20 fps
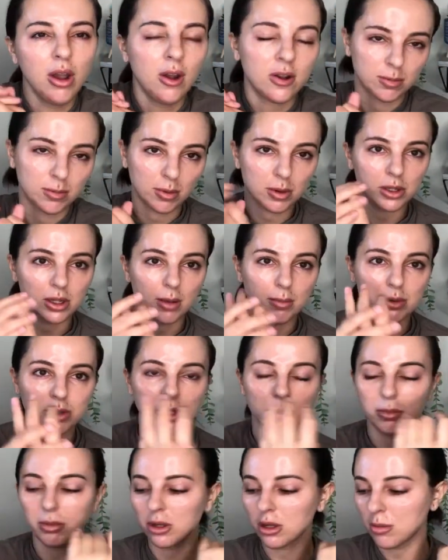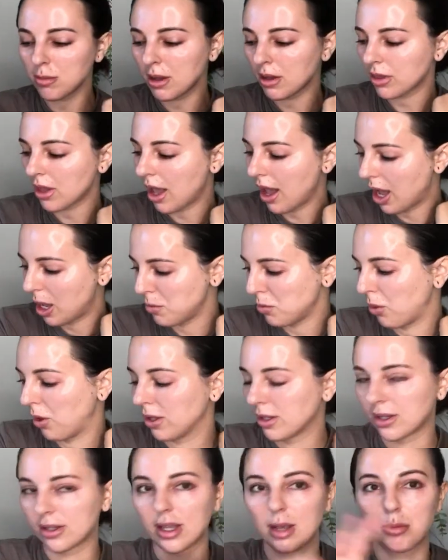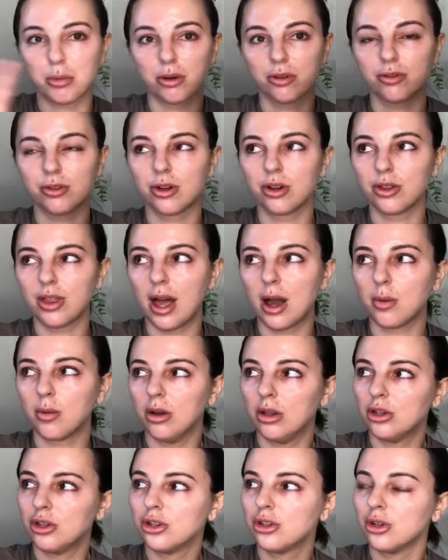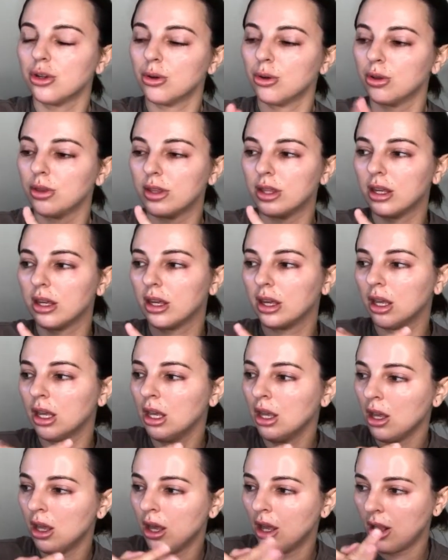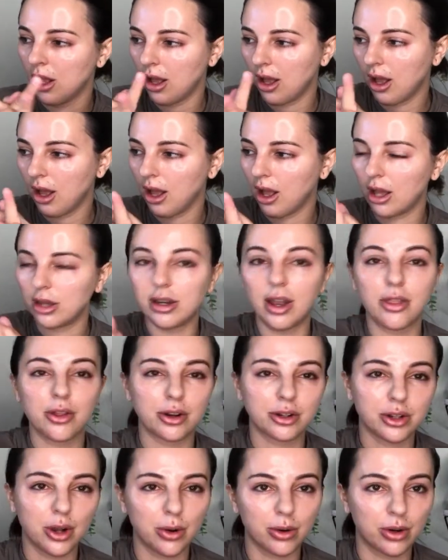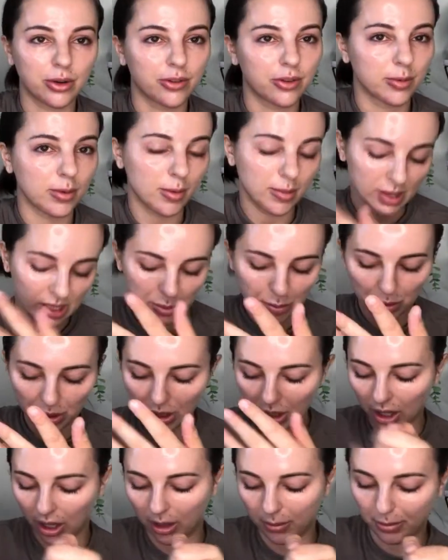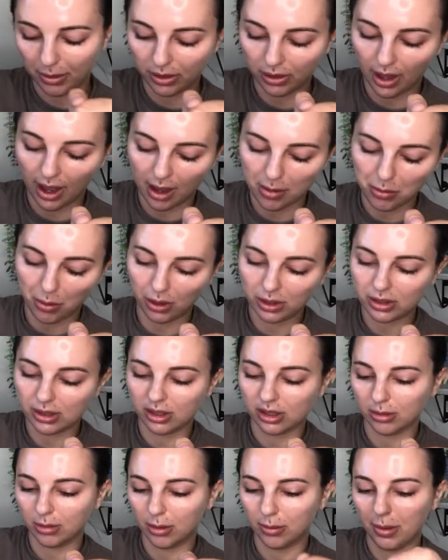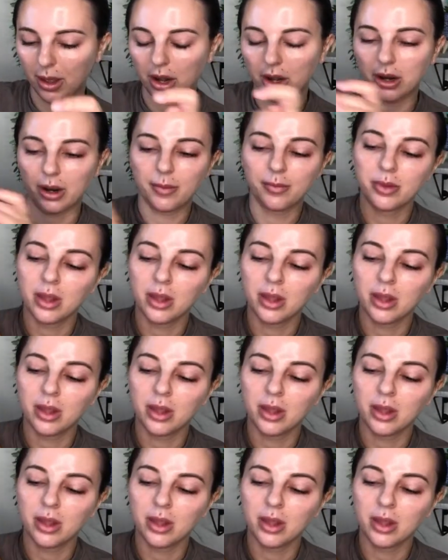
I'm, I'm assuming you mean the High Moist because I prefer that one to the uh, another toner from them. That's pretty good, but the High Moist is a little bit better.